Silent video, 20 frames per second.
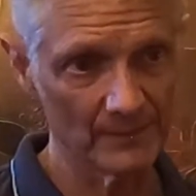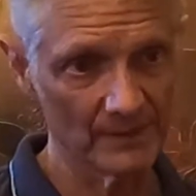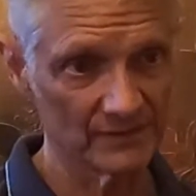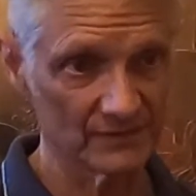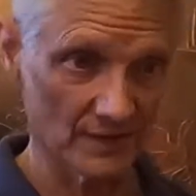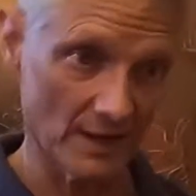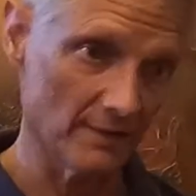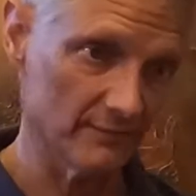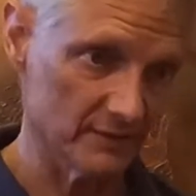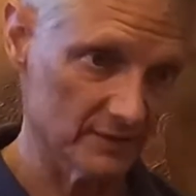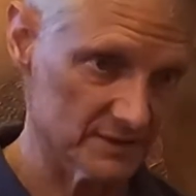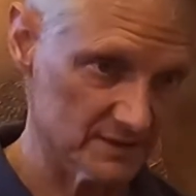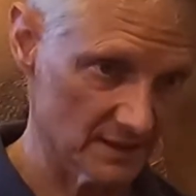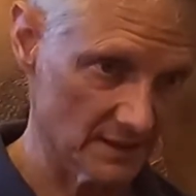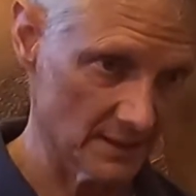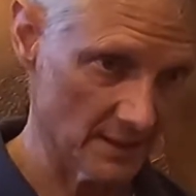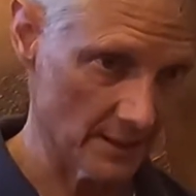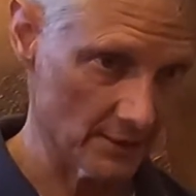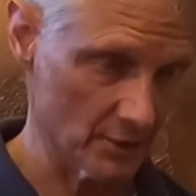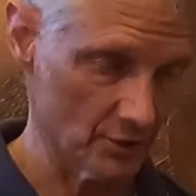It's obviously
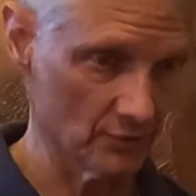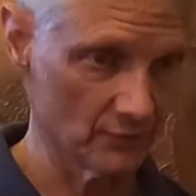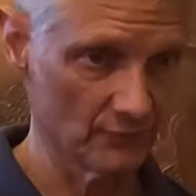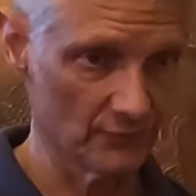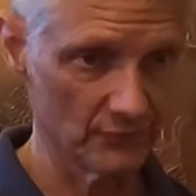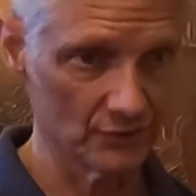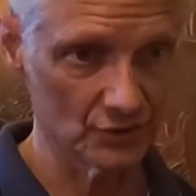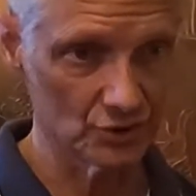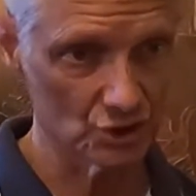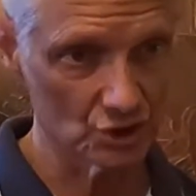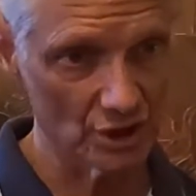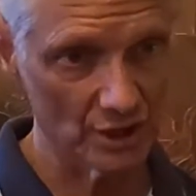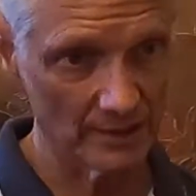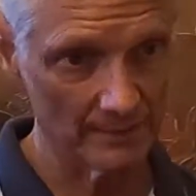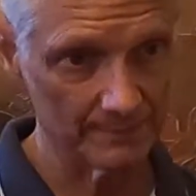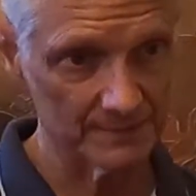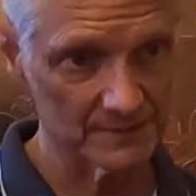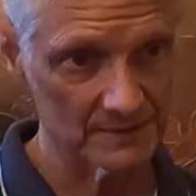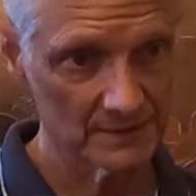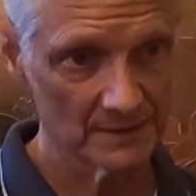not good for the
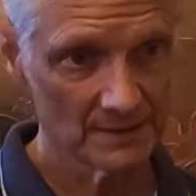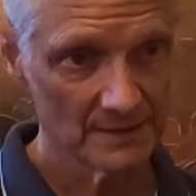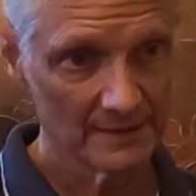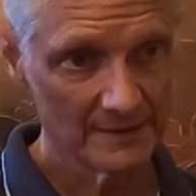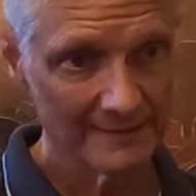ships,